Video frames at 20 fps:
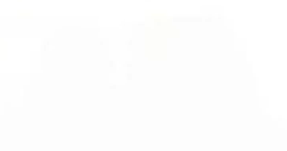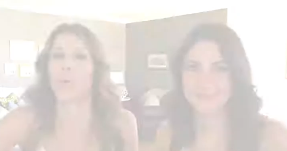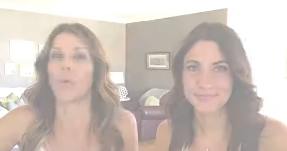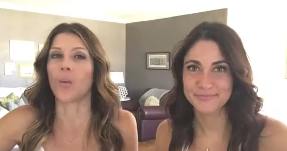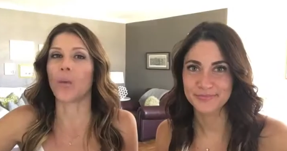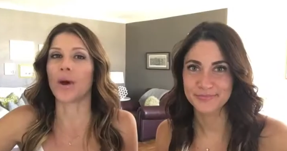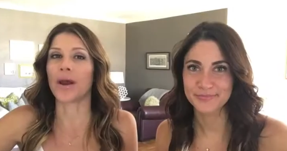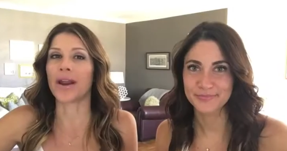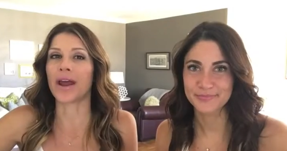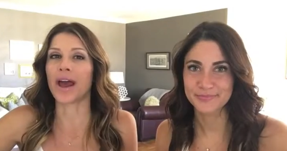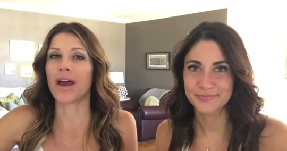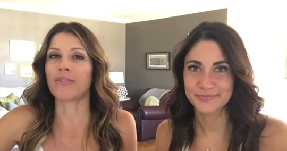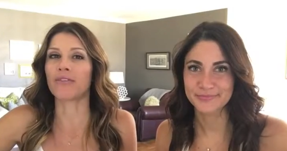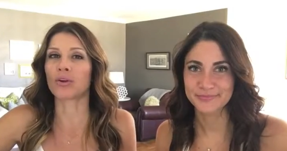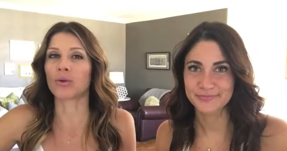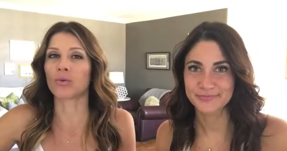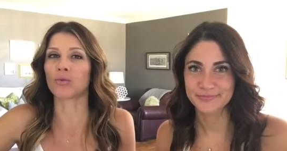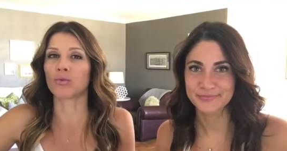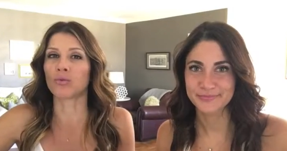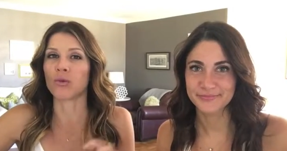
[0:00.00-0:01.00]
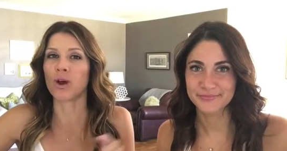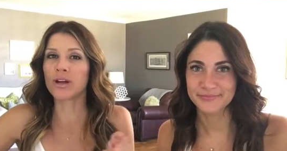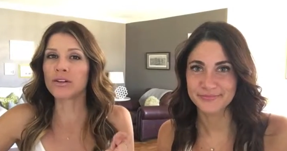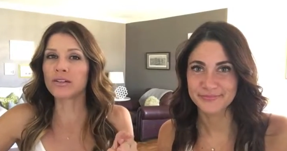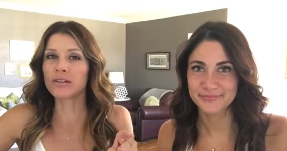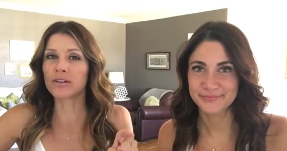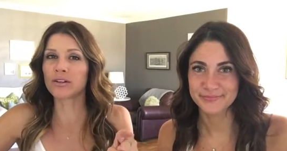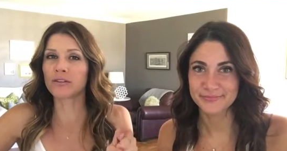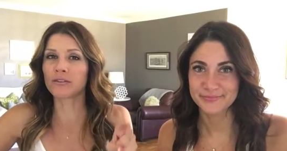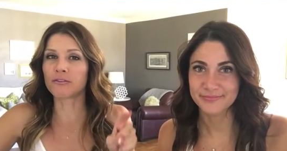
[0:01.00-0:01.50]
Speaker 1: Whenever
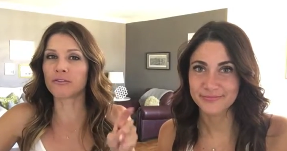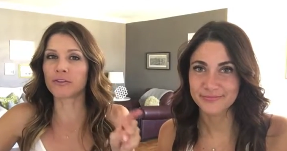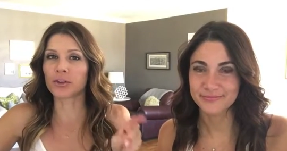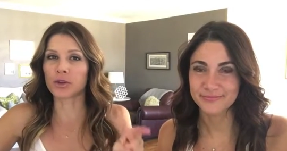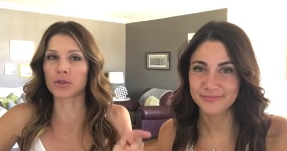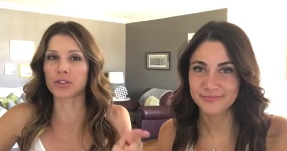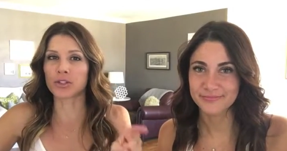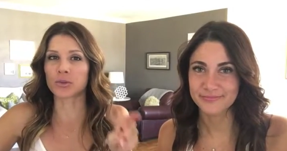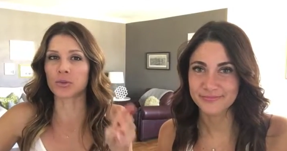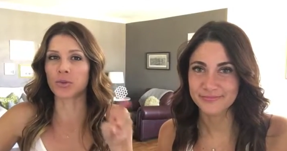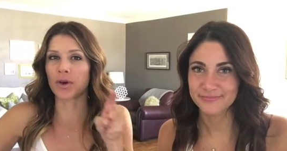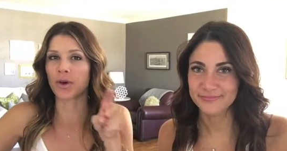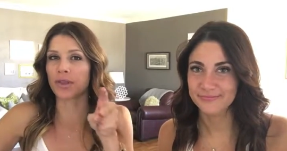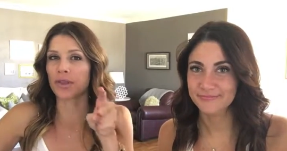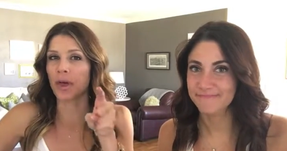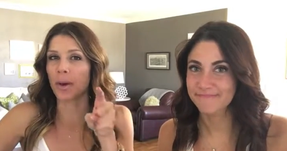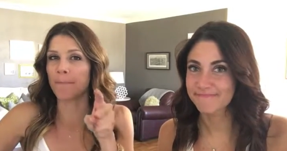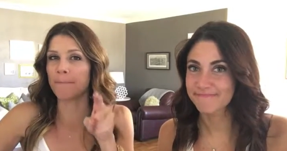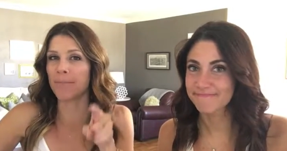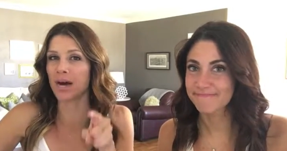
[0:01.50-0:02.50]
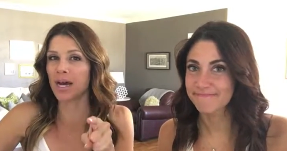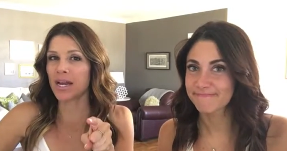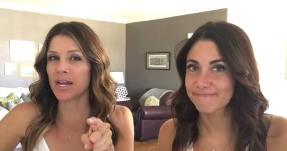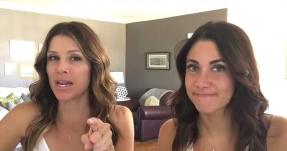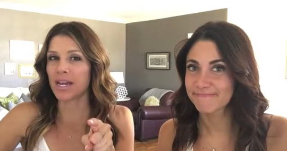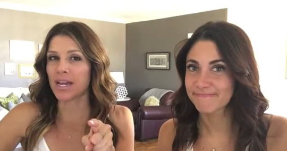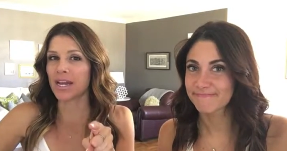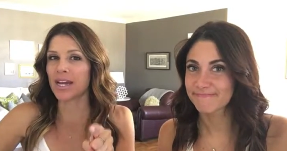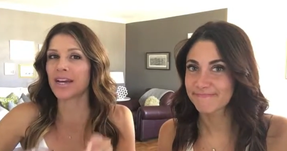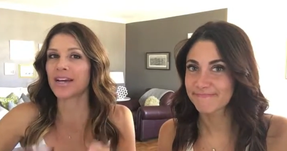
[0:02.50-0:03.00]
Russell flirts with
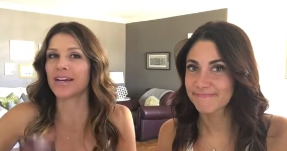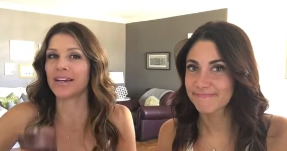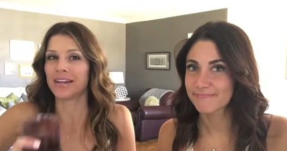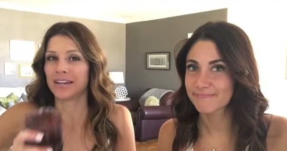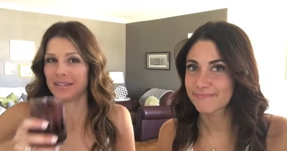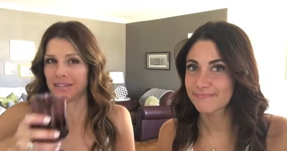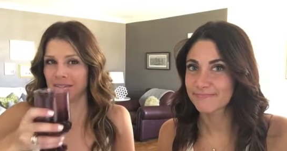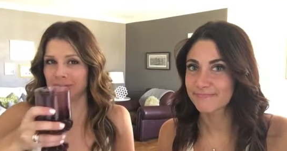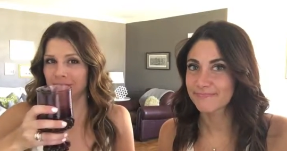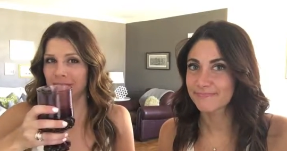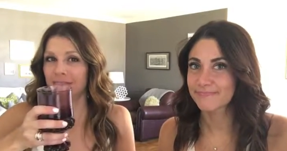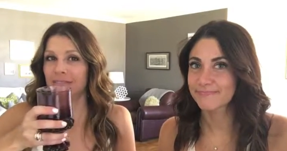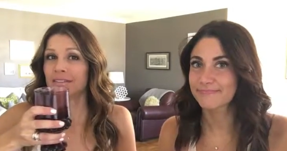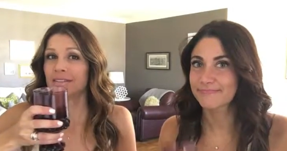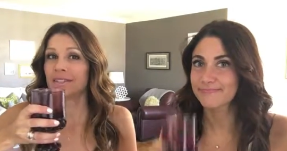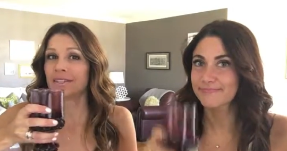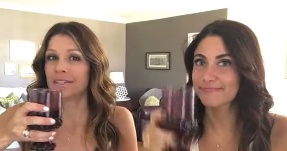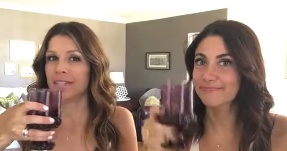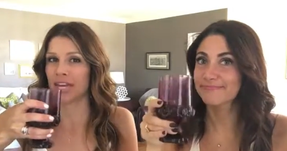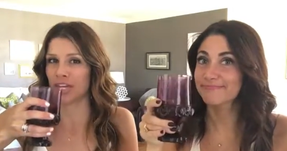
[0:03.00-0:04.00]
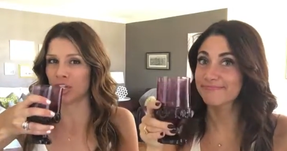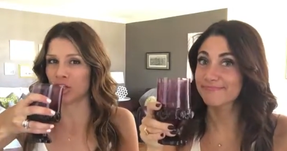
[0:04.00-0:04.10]
Buddy, take